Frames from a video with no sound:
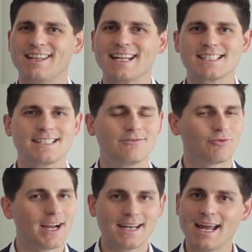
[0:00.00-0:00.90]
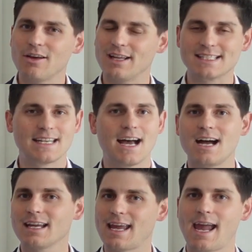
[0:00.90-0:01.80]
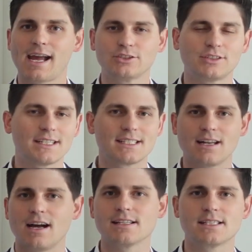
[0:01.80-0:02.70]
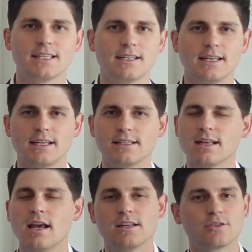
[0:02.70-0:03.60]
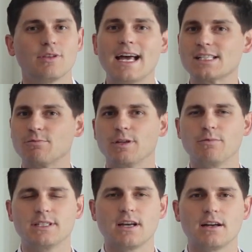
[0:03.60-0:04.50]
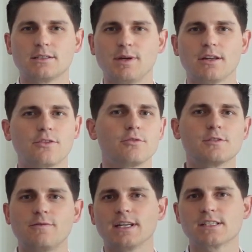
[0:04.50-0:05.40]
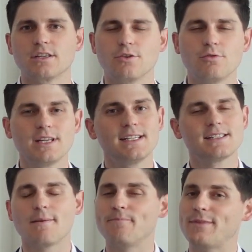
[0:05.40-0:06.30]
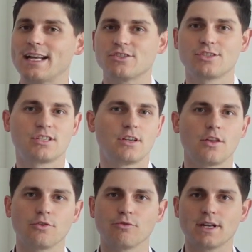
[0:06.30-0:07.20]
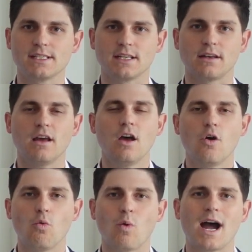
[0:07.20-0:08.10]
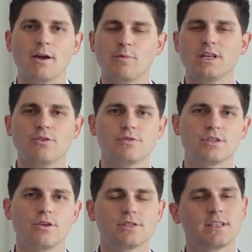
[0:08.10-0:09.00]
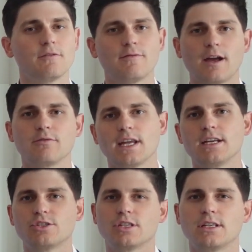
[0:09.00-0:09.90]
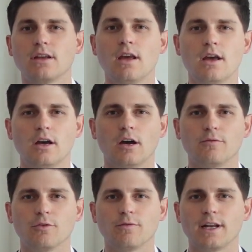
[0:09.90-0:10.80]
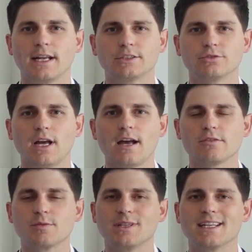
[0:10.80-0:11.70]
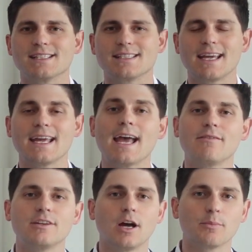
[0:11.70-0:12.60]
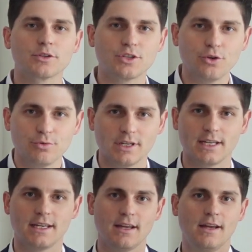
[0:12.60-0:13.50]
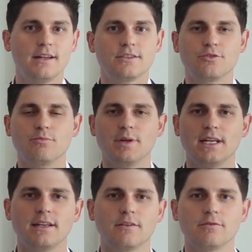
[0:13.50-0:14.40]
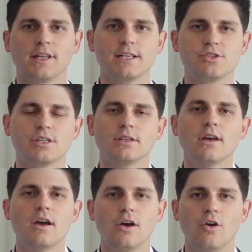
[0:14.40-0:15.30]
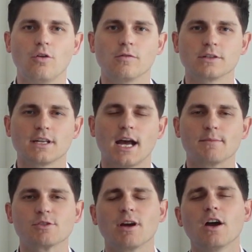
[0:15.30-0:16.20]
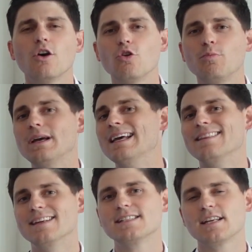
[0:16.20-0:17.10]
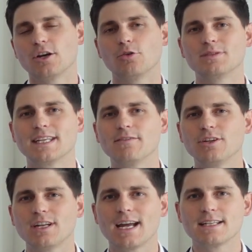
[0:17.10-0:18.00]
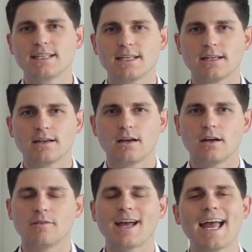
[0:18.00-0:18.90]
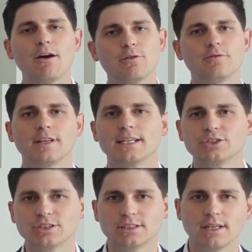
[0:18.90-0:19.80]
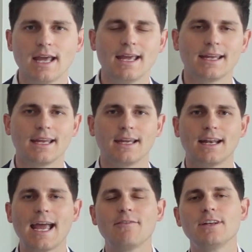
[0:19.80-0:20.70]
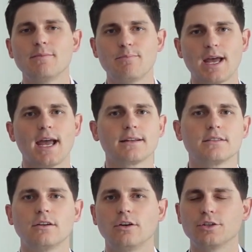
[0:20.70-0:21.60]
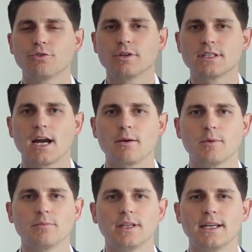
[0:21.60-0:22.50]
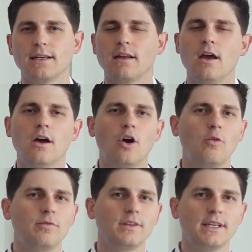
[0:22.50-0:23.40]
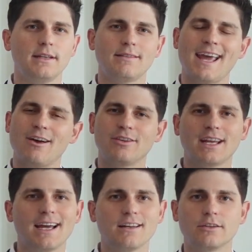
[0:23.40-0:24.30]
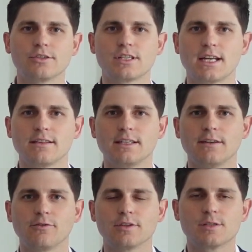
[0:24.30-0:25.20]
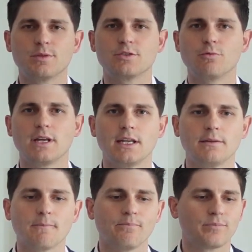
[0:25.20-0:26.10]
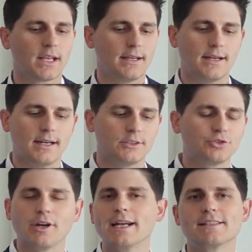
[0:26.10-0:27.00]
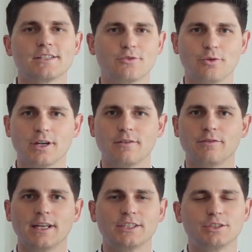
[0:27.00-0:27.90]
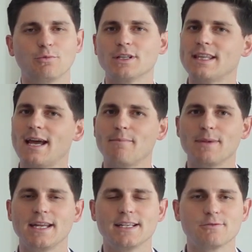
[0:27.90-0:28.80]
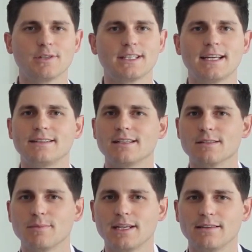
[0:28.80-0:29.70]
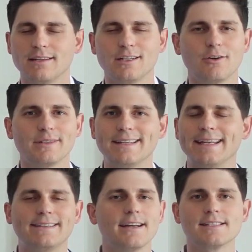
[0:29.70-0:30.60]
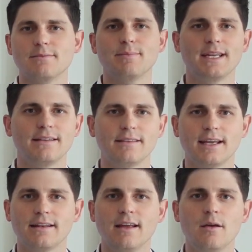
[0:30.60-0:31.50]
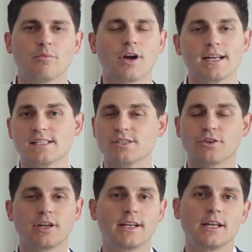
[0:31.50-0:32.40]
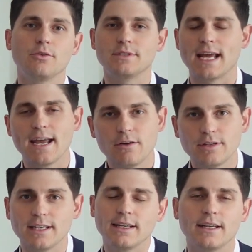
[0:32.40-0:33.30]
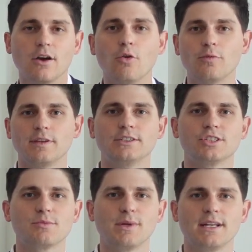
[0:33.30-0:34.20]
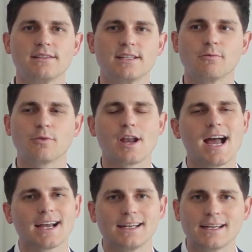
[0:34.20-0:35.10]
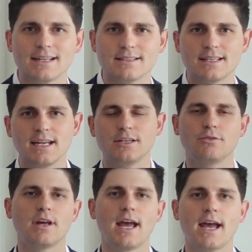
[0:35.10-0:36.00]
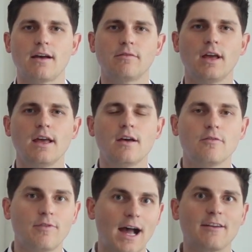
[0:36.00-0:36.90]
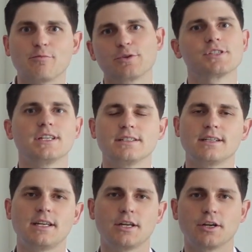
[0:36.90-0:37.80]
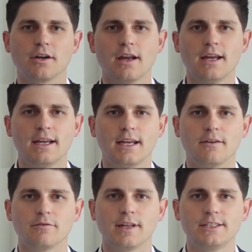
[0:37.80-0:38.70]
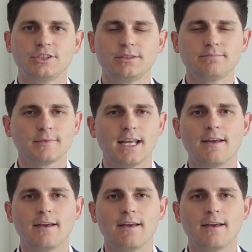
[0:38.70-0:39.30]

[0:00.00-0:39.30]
And that's right now, that's not cash, that's not CDs. So last week we talked about those fixed annuities. That's just another reason why we use those in the foundation of your financial house, because they have an opportunity to beat inflation over time. So I hope this helped give you an idea of how inflation can have an impact on your retirement plan. Hopefully now you kind of understand the difference between transitory inflation, what that means, what that doesn't mean. You know, it doesn't mean that prices are going to go down. It hopefully just means that we're not going to continue to have 5% a year inflation.